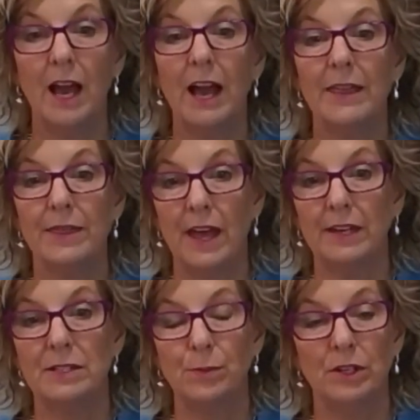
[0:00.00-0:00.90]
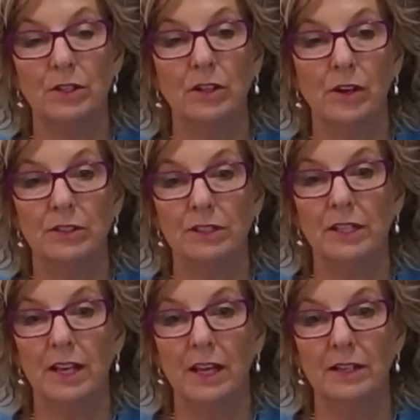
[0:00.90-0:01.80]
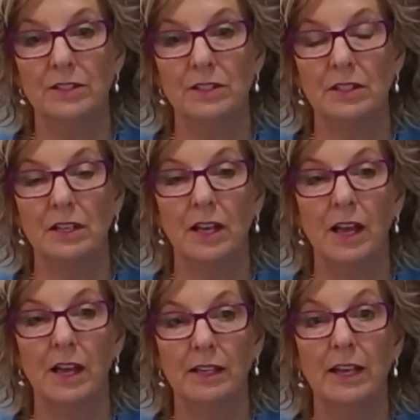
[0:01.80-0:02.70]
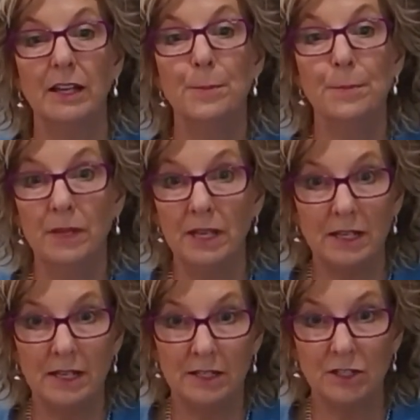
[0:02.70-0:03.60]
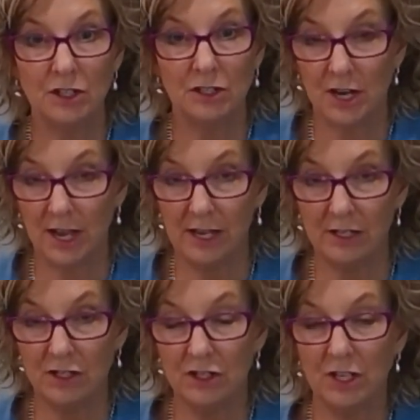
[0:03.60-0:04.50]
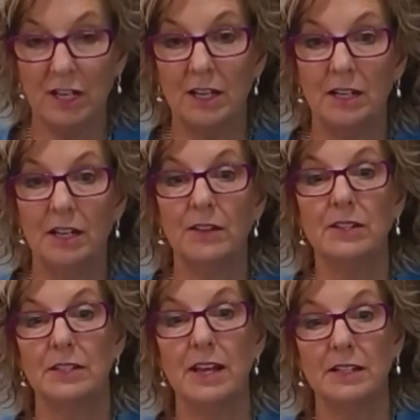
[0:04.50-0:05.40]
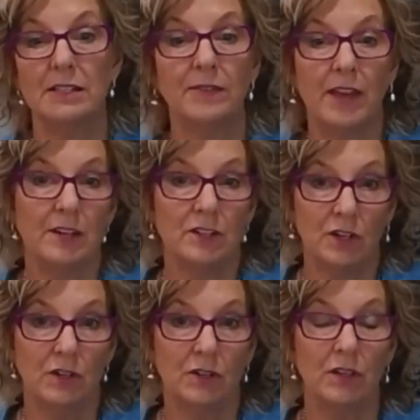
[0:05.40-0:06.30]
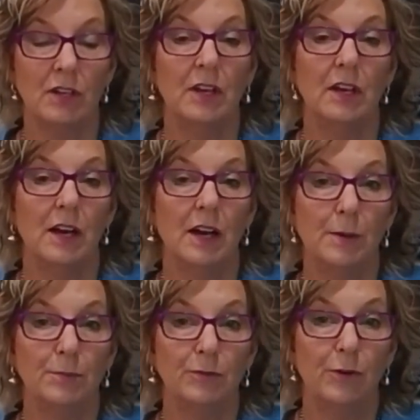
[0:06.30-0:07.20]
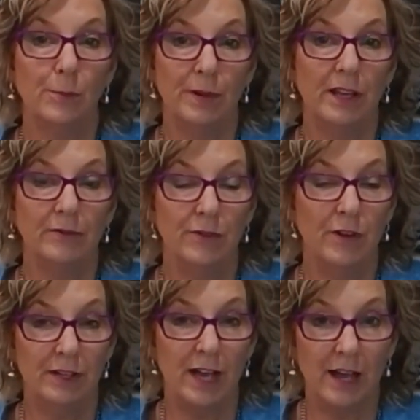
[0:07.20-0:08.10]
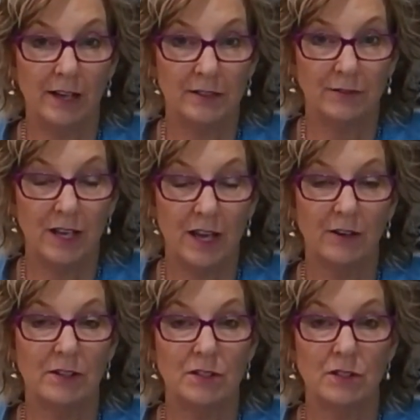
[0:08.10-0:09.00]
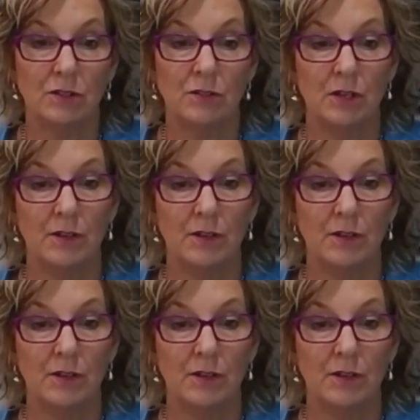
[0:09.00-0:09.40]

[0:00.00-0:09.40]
And that is where you're going to get an immediate change in the status of that tooth, from being very active caries to